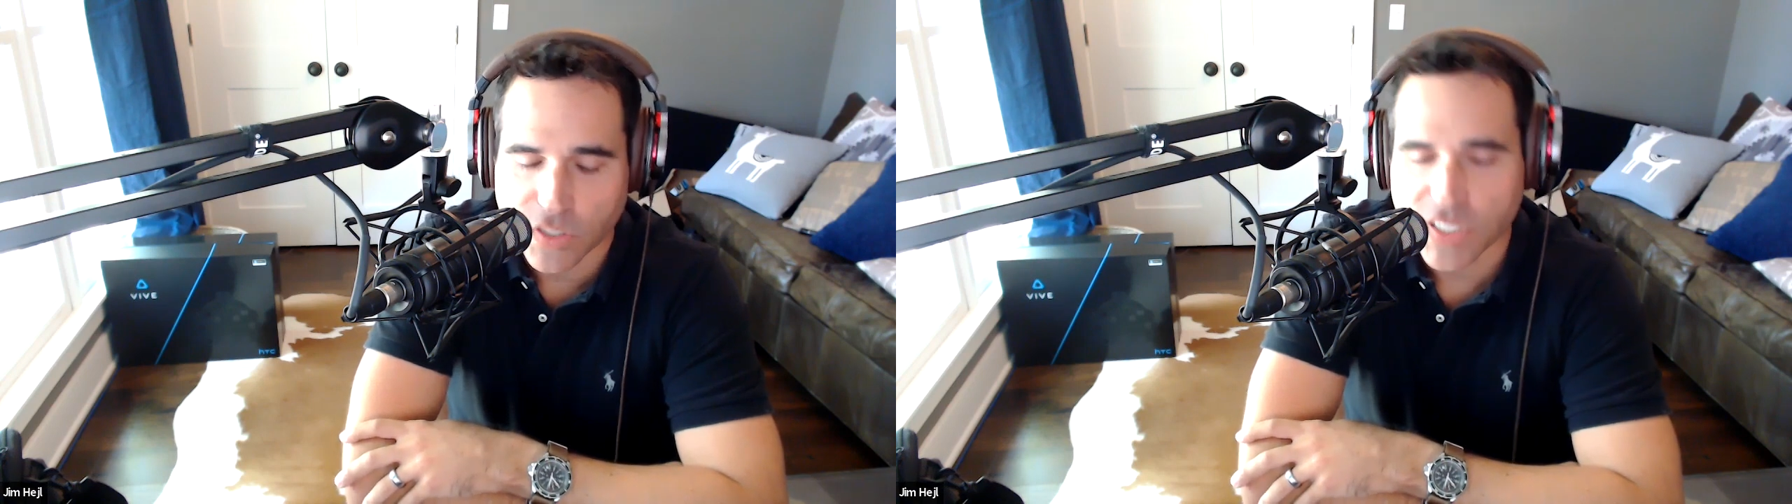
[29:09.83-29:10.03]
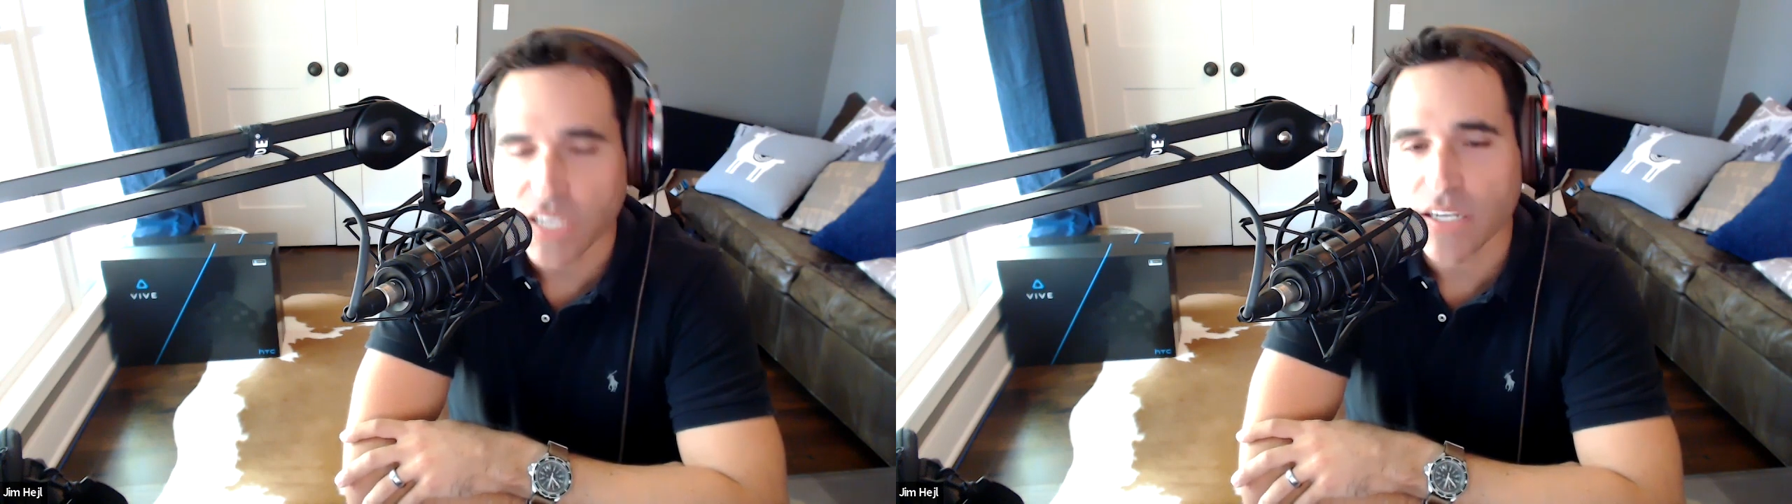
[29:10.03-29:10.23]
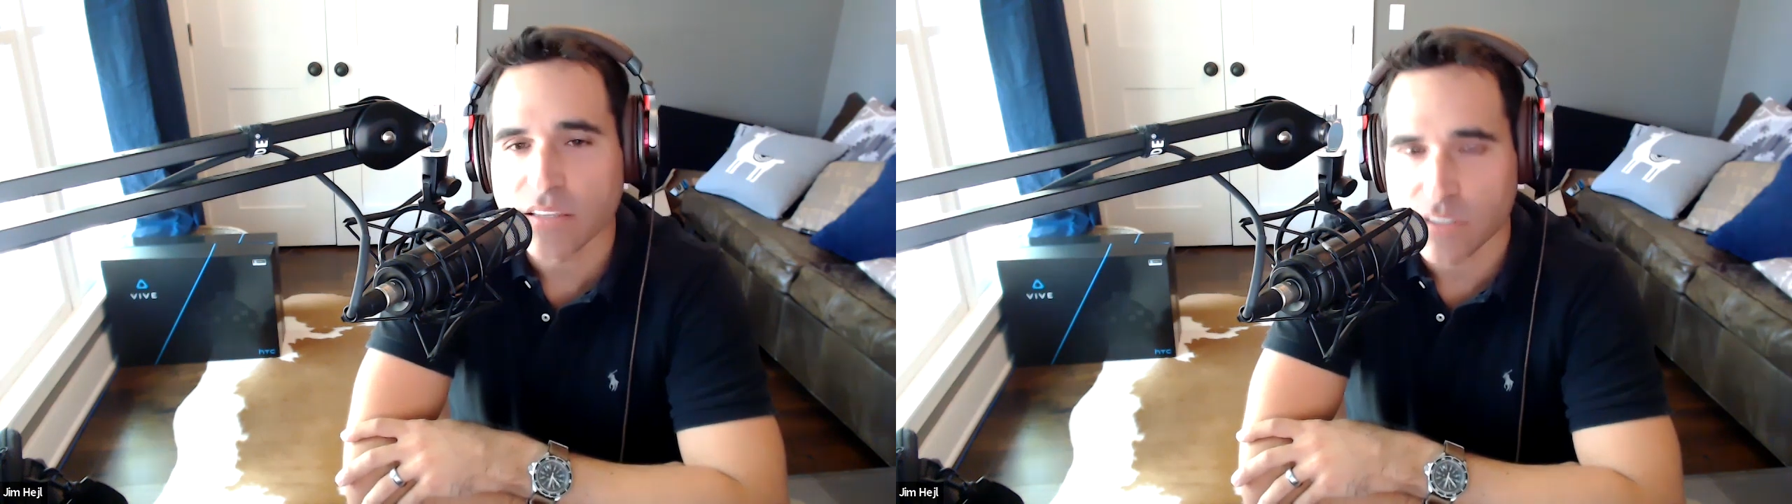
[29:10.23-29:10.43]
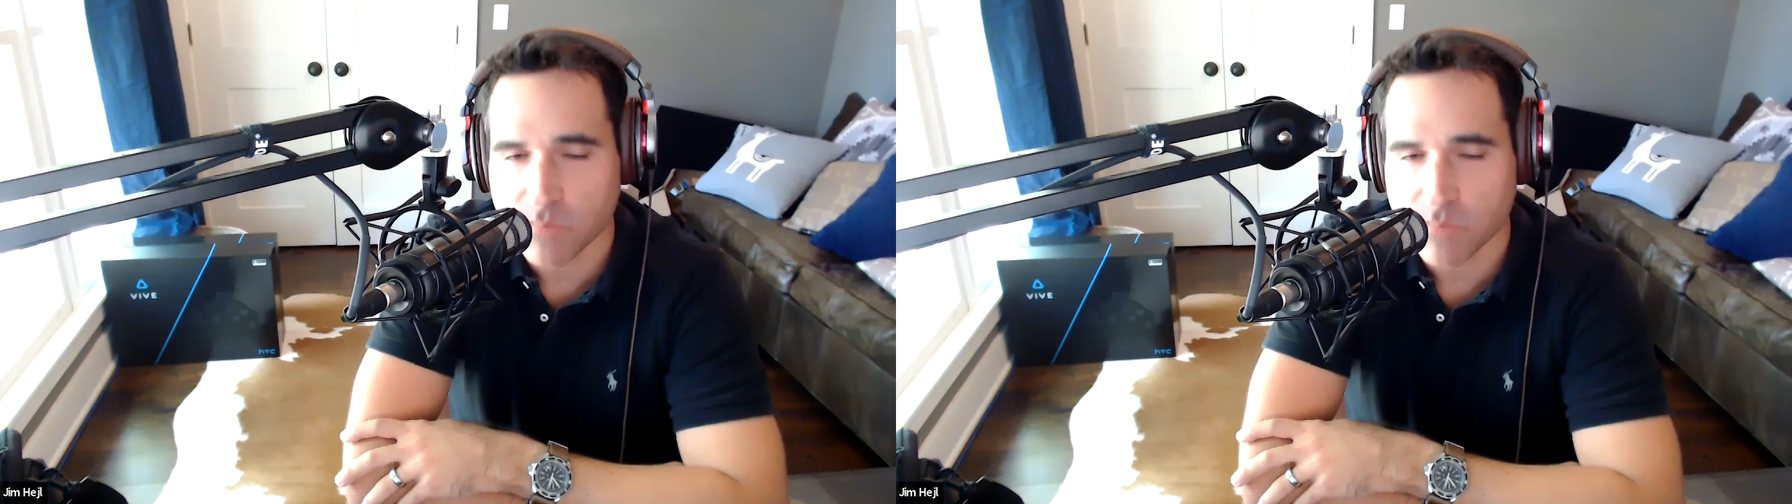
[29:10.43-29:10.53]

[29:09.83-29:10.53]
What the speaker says: sending this